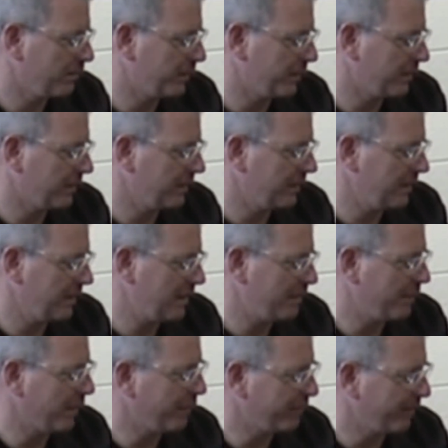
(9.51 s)
But
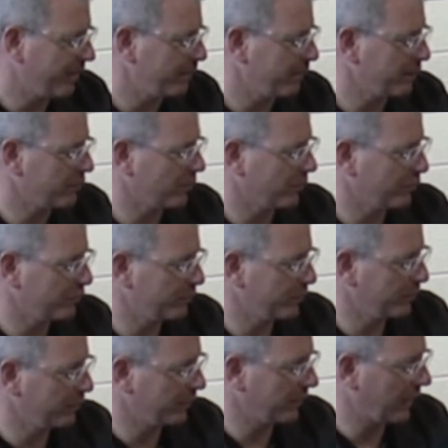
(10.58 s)
in my family, it's always
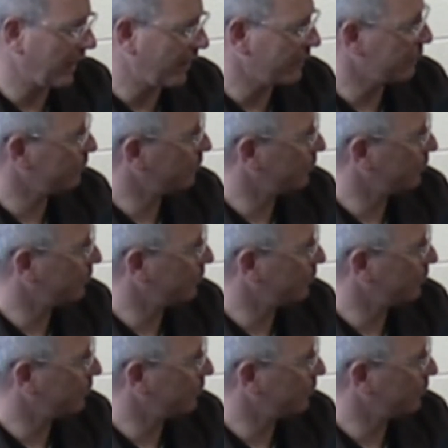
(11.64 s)
been about how you